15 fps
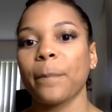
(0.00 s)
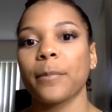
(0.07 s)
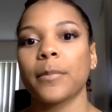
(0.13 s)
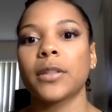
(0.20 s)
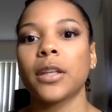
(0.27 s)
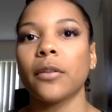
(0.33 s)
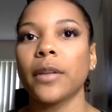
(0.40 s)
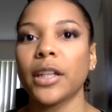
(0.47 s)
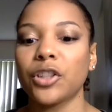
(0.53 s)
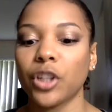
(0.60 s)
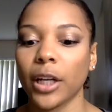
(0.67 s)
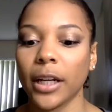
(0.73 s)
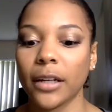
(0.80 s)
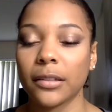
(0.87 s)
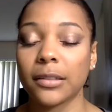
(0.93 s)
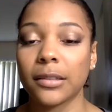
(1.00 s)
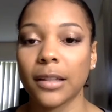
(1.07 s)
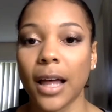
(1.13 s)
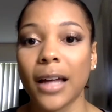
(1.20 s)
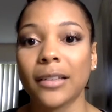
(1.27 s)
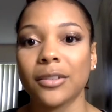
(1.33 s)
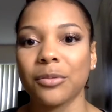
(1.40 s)
so that your hair
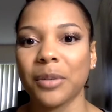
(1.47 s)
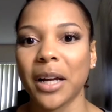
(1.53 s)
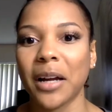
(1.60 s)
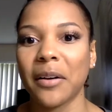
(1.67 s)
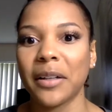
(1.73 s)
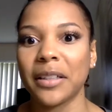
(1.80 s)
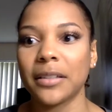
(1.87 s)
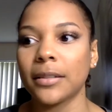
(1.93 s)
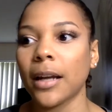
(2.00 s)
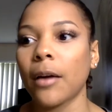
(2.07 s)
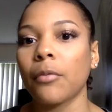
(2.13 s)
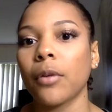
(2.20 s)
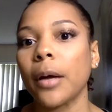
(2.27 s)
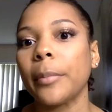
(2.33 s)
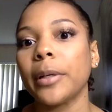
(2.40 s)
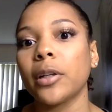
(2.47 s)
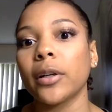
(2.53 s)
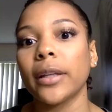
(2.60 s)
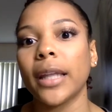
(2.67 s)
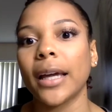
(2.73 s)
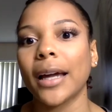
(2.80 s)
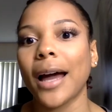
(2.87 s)
slides around and it's not rubbing on
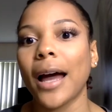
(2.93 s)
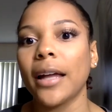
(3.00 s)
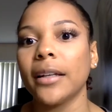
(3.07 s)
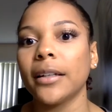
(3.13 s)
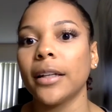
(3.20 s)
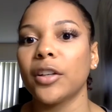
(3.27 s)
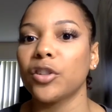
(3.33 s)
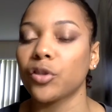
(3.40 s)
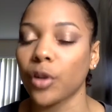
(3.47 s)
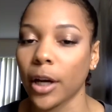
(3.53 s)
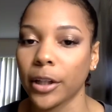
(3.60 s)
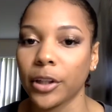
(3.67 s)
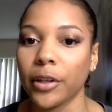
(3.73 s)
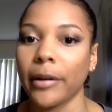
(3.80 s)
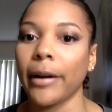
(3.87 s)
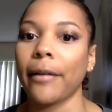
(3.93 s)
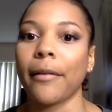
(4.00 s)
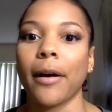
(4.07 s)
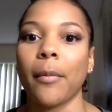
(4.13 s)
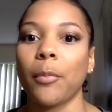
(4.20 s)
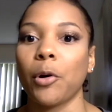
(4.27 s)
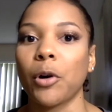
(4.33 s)
that cotton and drying your hair
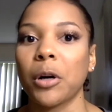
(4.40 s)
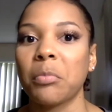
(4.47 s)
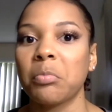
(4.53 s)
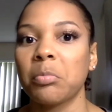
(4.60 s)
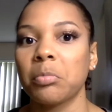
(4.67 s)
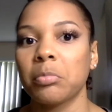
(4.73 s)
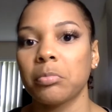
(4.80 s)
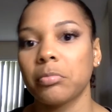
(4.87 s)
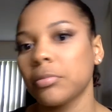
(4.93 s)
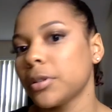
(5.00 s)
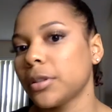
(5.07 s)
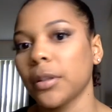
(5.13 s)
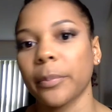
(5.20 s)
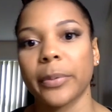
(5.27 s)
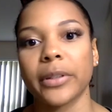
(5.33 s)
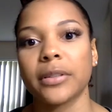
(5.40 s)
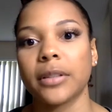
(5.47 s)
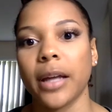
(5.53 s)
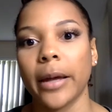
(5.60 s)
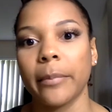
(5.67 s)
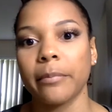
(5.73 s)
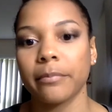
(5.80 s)
out more. Simple as
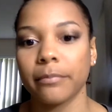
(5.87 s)
that.